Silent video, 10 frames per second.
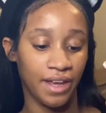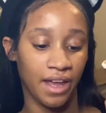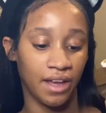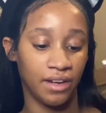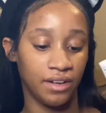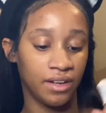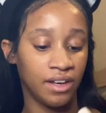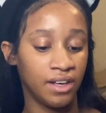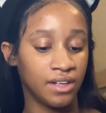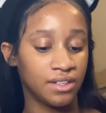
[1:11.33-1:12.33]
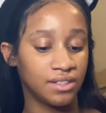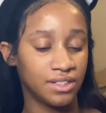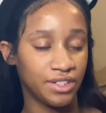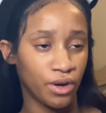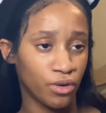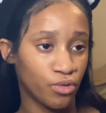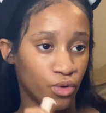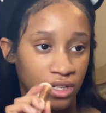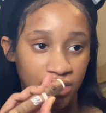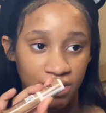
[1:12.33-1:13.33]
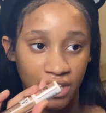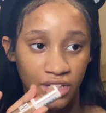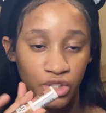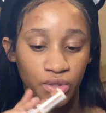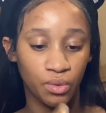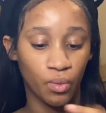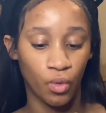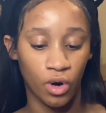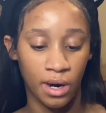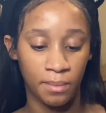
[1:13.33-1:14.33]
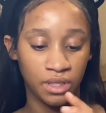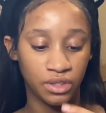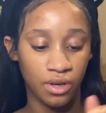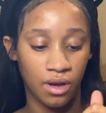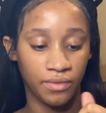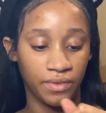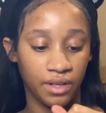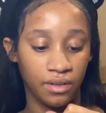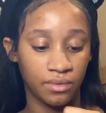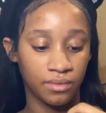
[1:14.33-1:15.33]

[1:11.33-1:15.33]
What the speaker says: and 046 Warm Toffee.